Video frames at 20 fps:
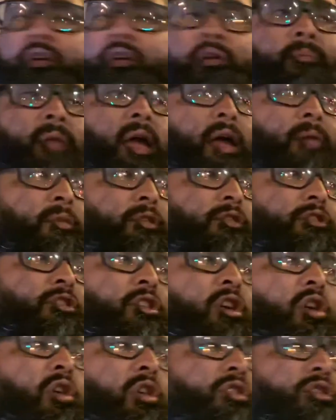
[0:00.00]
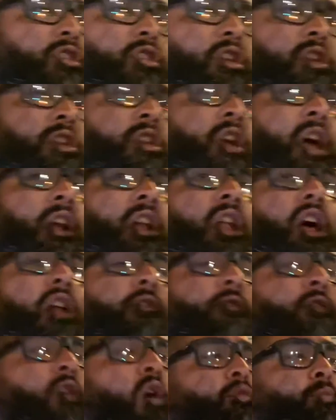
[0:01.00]
commandments, you know, because you got a lot
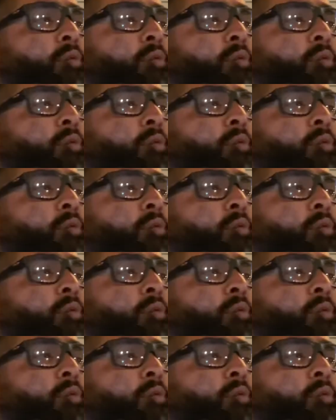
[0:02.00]
of false